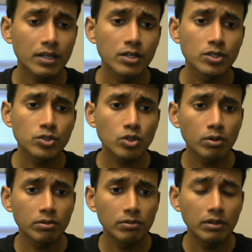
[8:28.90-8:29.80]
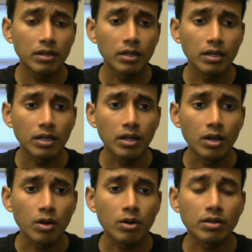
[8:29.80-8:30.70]
So
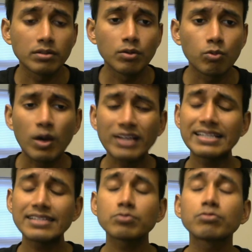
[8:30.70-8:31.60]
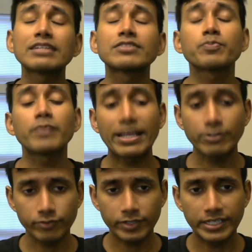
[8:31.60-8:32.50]
what is white's plan
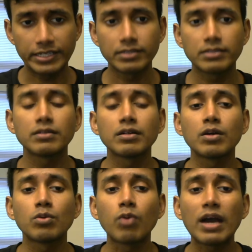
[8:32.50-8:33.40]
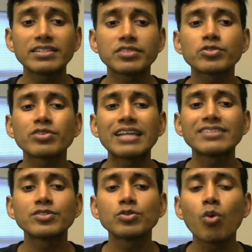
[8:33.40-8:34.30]
over here? White tries
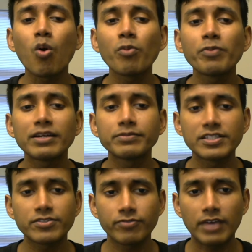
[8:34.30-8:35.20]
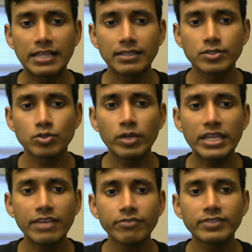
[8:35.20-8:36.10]
to open up this file. So
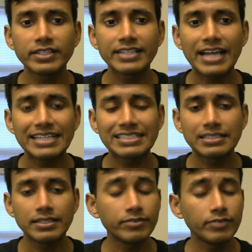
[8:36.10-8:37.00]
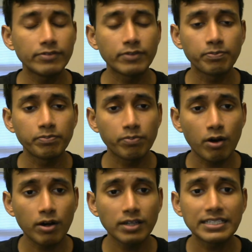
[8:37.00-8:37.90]
if the knight, if the
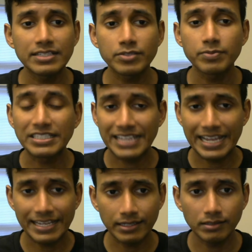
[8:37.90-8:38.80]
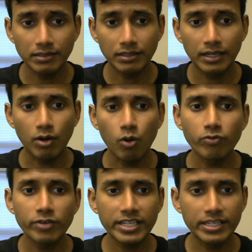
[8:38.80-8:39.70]
pawn is being taken over
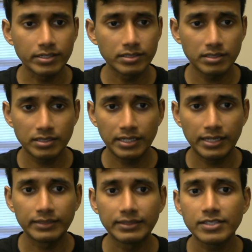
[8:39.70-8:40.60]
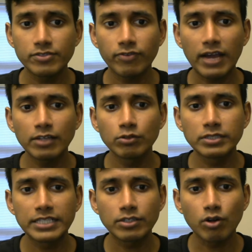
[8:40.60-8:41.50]
here, this file would
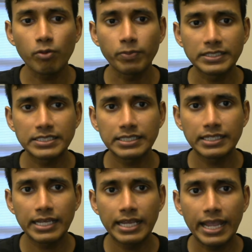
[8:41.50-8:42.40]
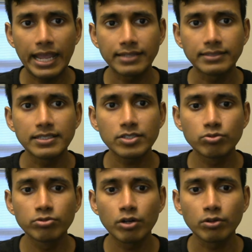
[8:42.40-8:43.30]
get opened and this
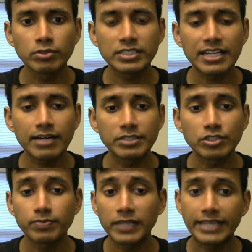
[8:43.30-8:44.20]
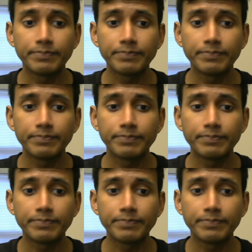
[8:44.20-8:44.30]
rook would come into play.